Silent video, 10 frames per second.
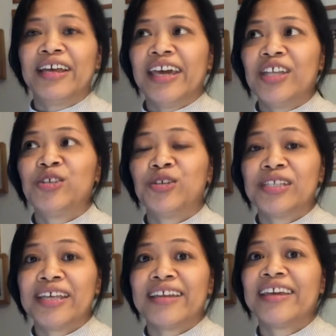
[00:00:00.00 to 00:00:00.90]
It's
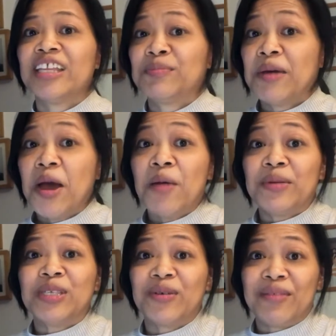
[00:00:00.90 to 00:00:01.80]
just that it's my
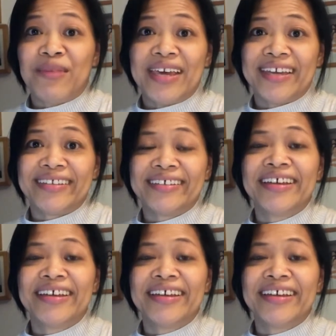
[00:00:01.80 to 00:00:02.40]
hobby, so I make it.